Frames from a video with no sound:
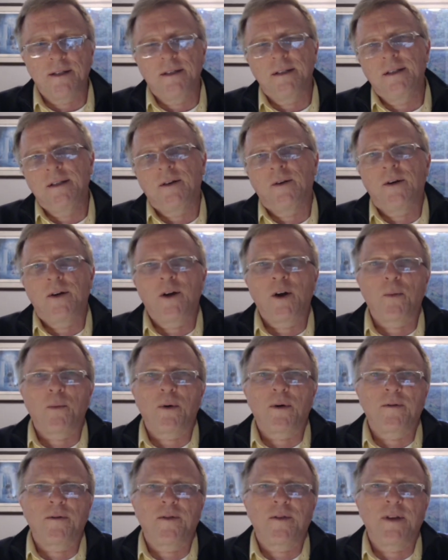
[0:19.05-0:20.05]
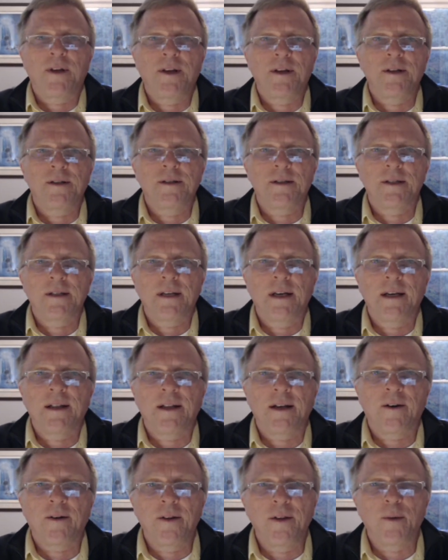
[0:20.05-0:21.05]
a number of things
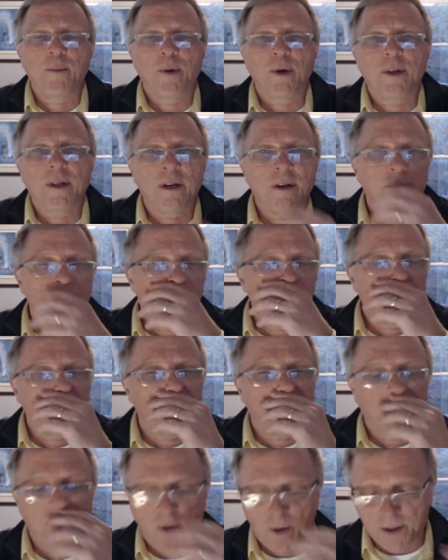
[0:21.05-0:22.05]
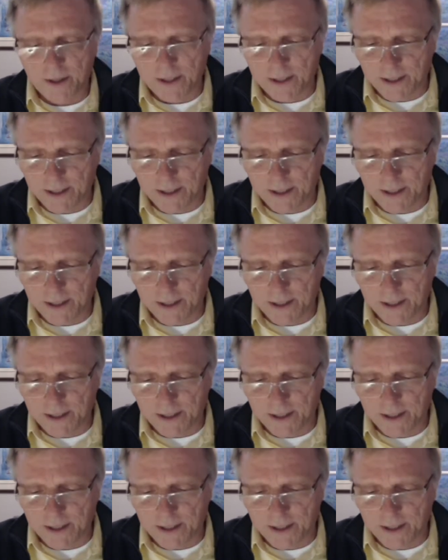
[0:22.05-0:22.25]
that are in the book that are important, of course.